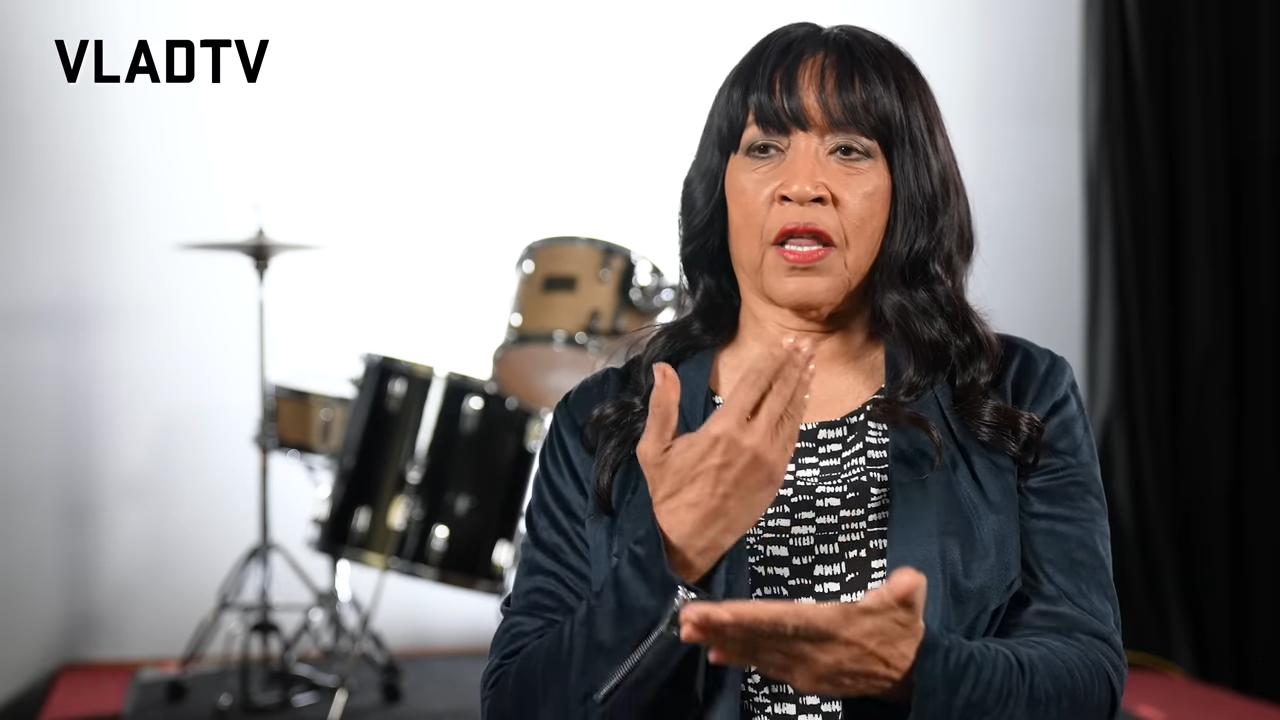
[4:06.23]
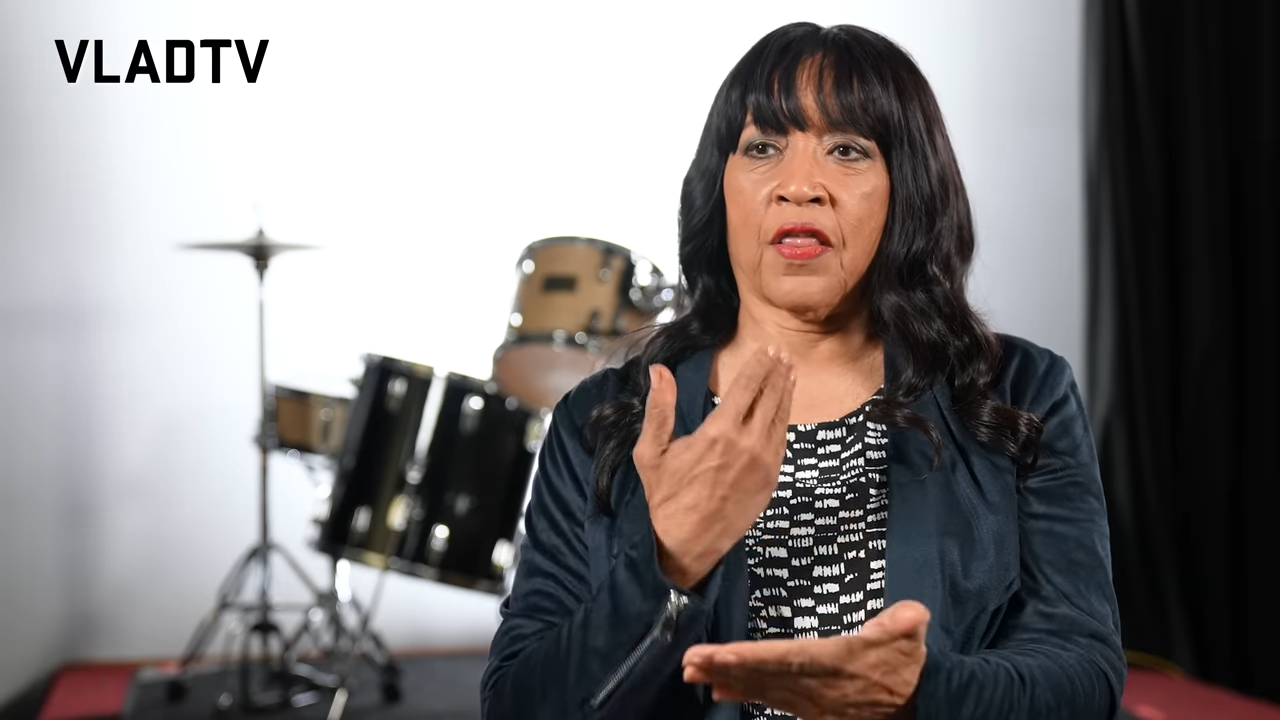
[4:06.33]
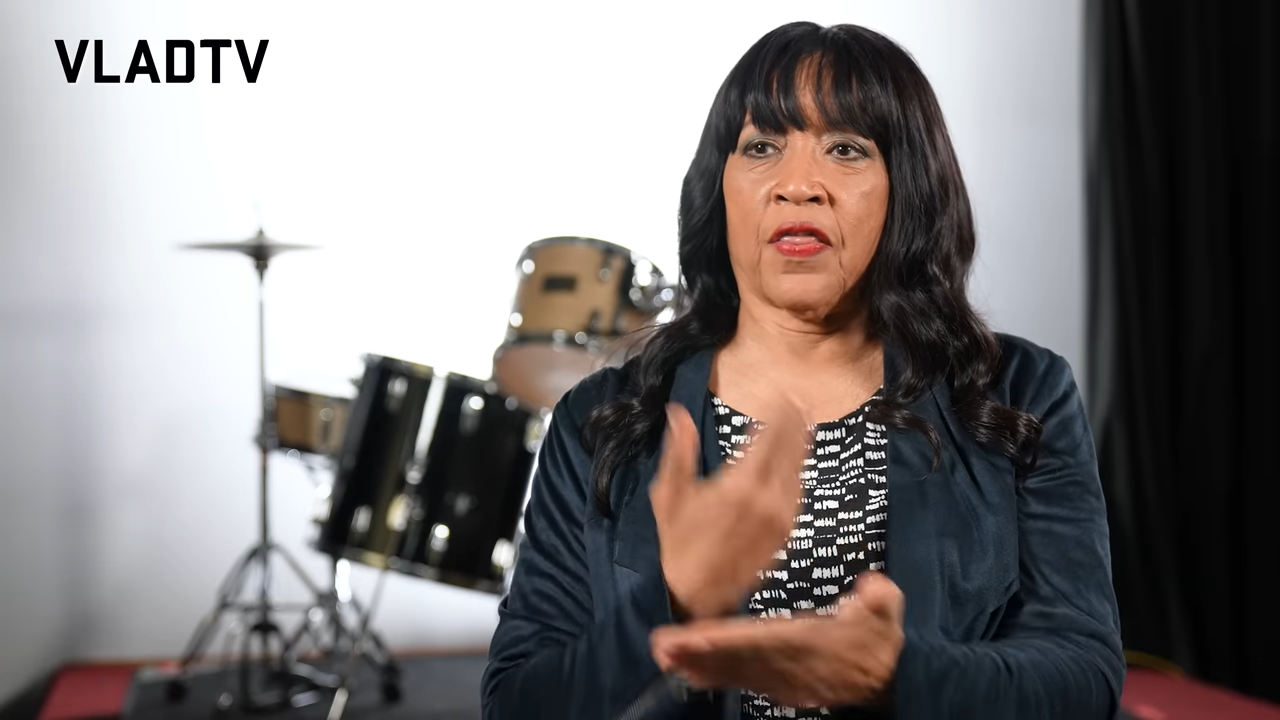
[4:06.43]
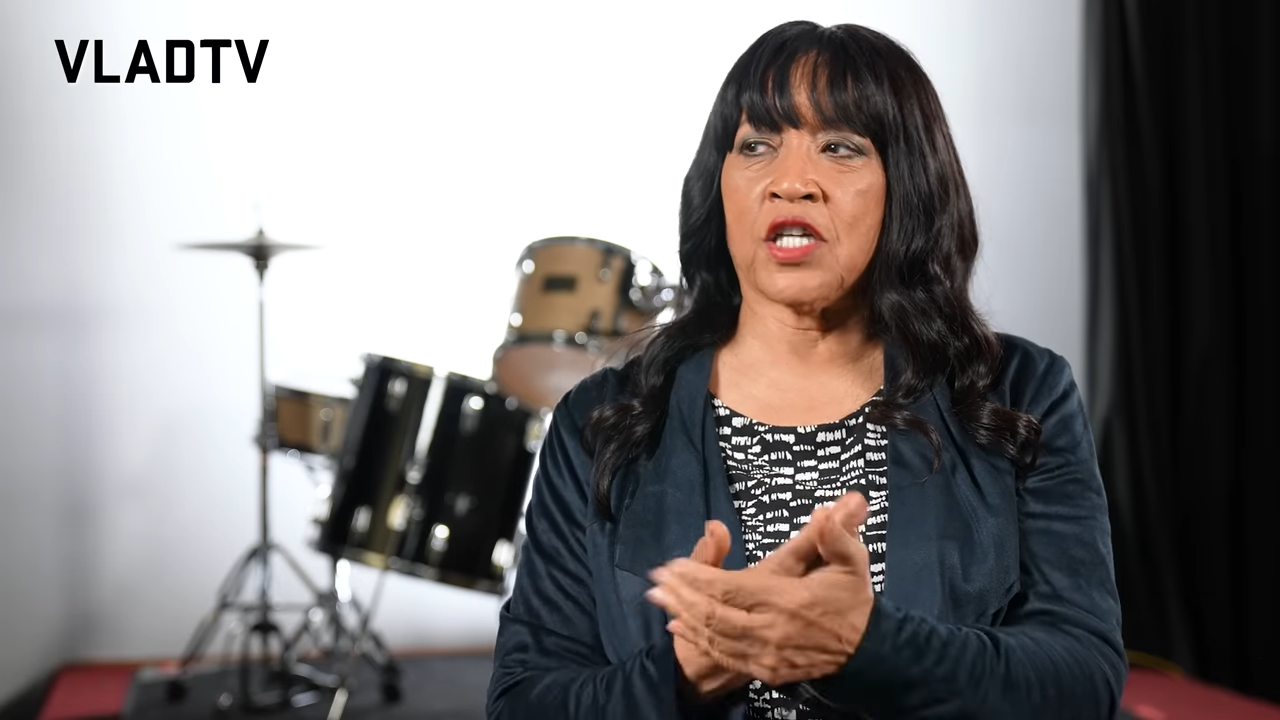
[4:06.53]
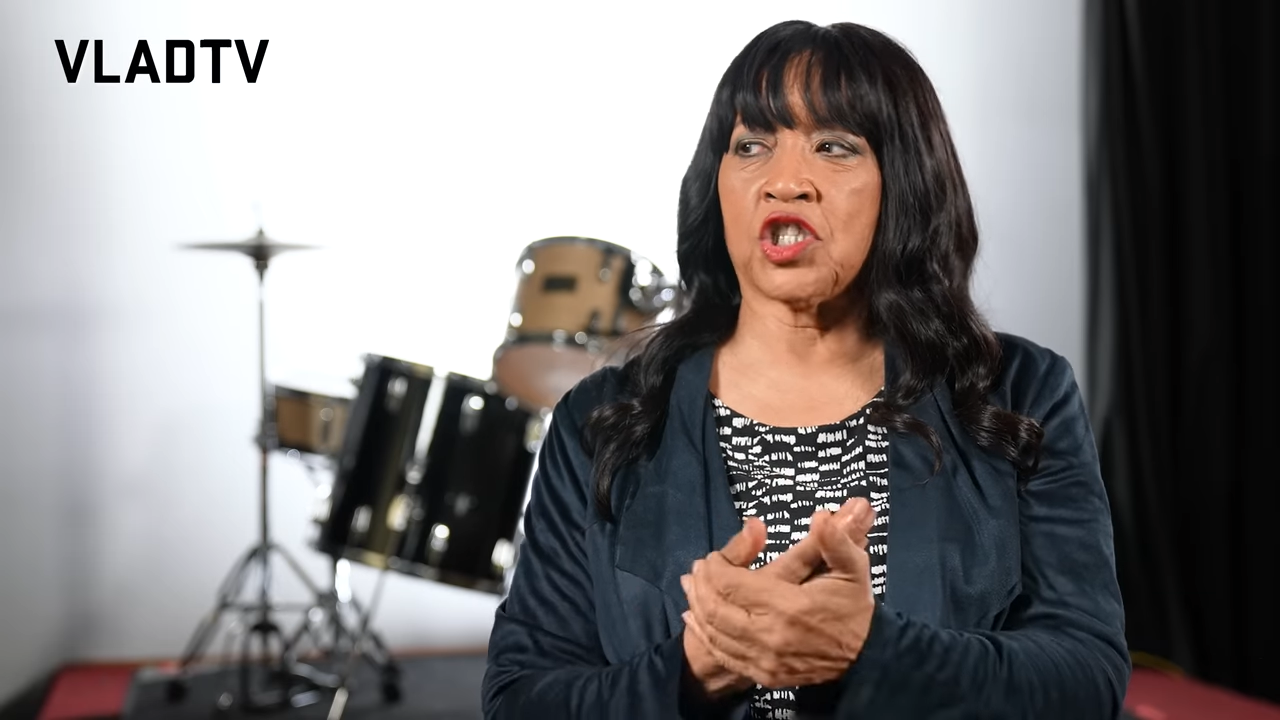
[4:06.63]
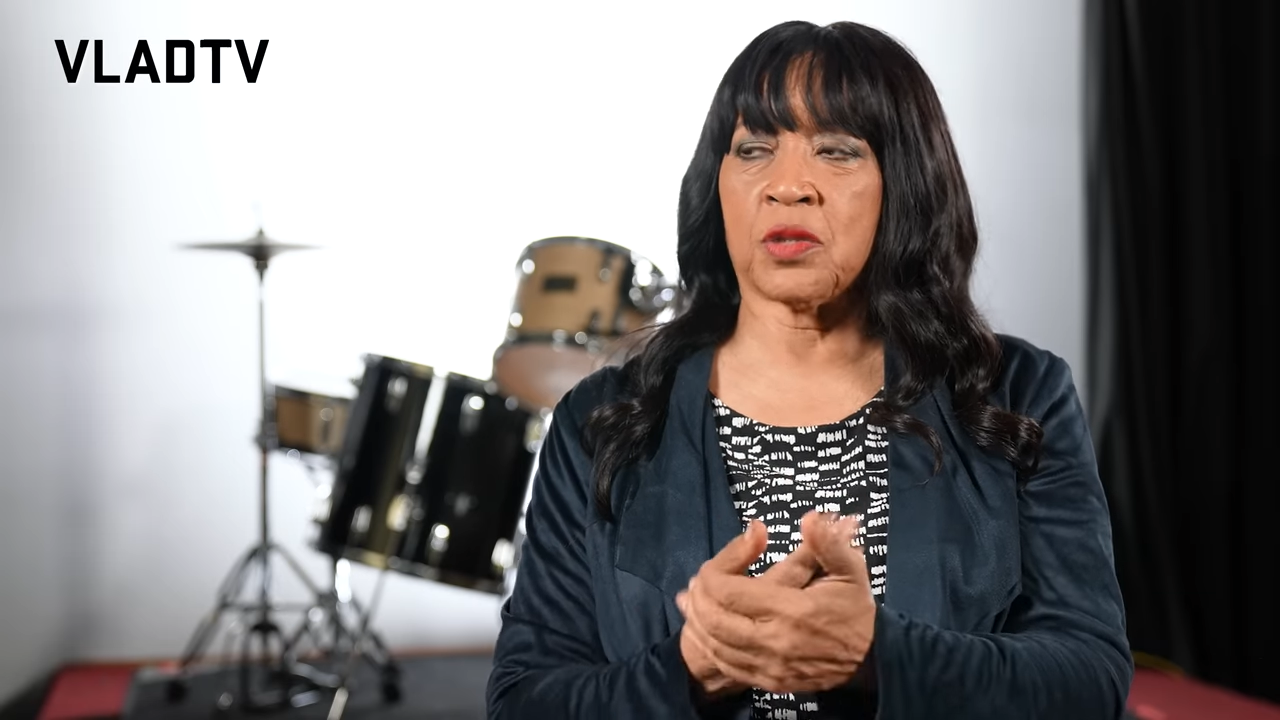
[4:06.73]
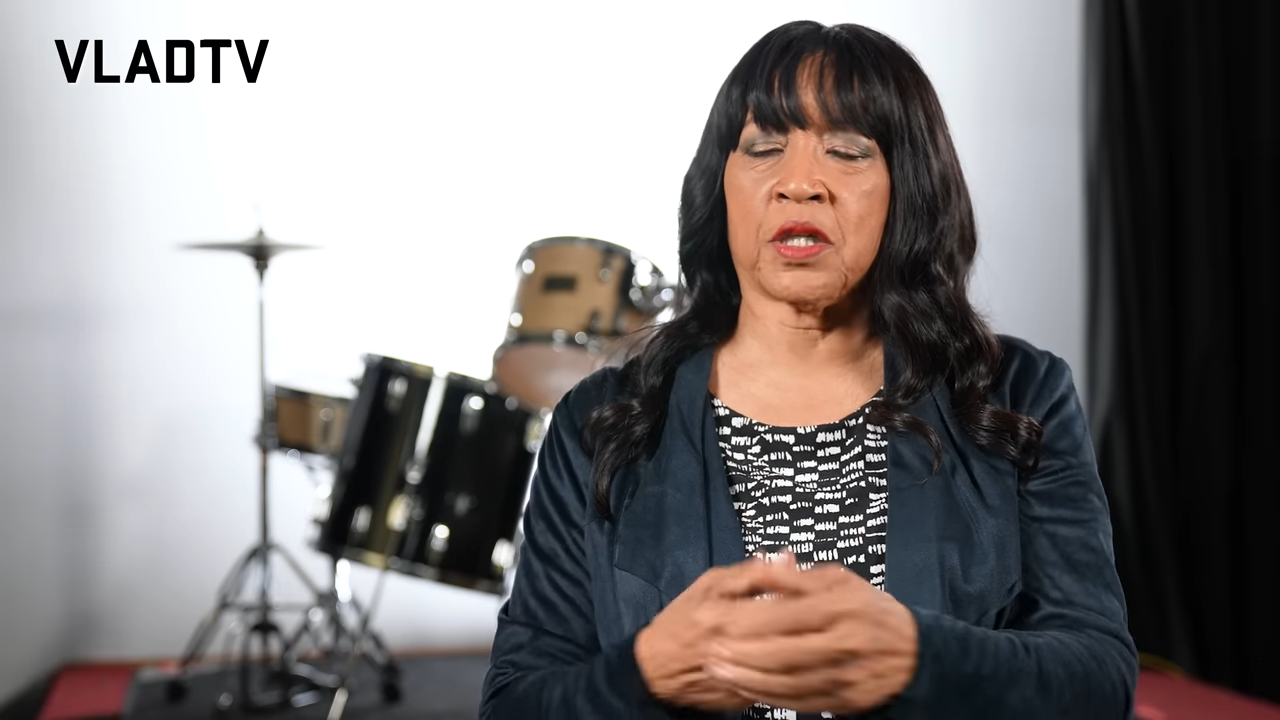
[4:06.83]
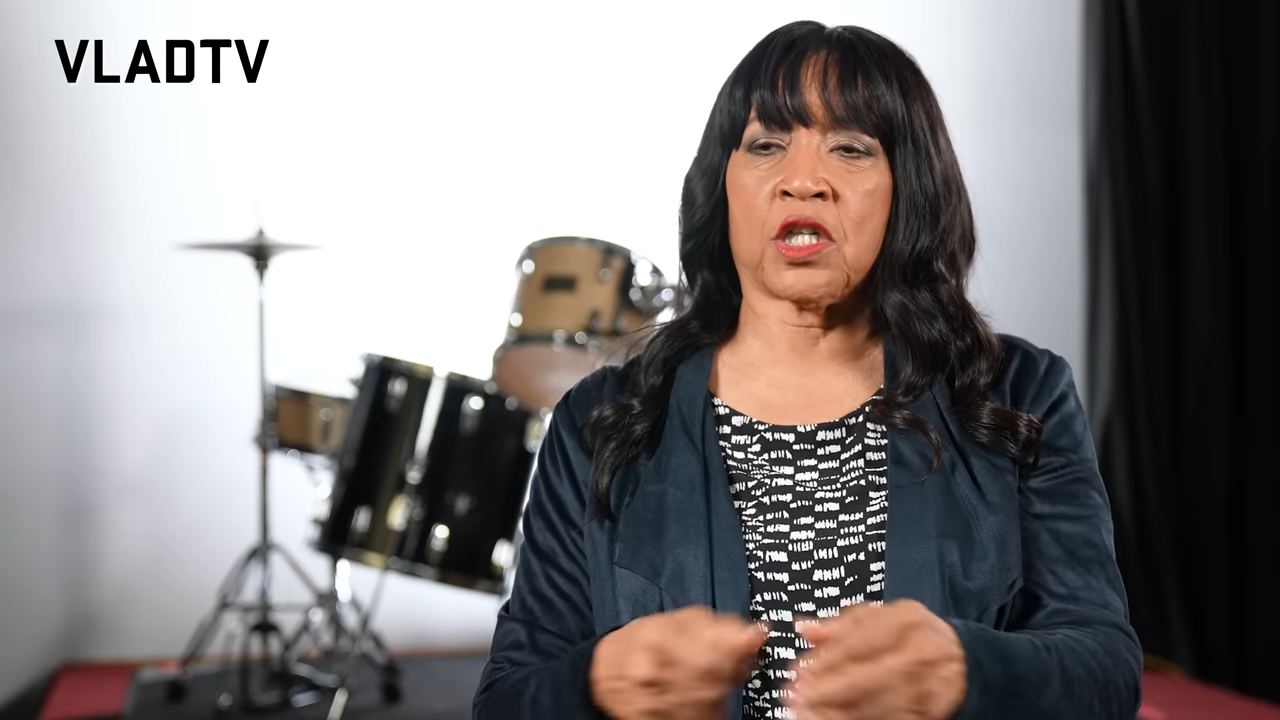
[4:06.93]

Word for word: they should be